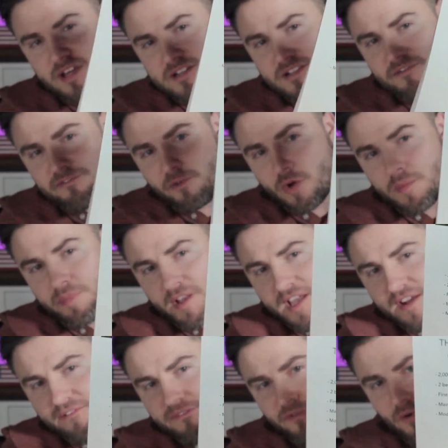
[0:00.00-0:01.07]
here's a floor
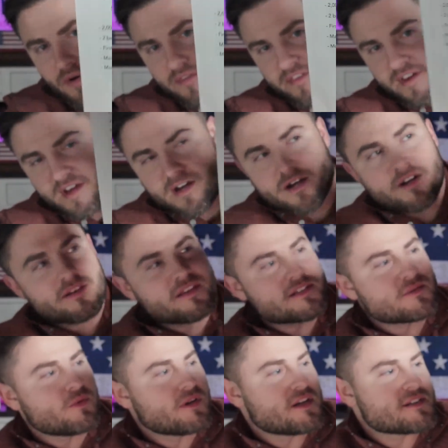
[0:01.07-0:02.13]
plan for
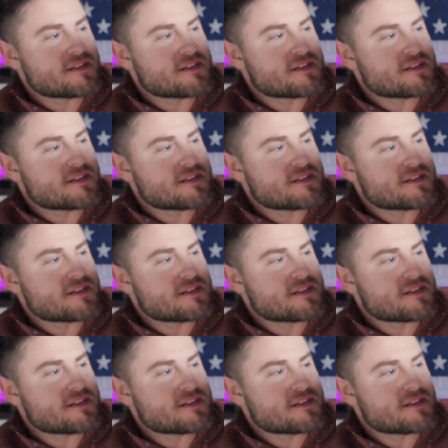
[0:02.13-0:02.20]
this one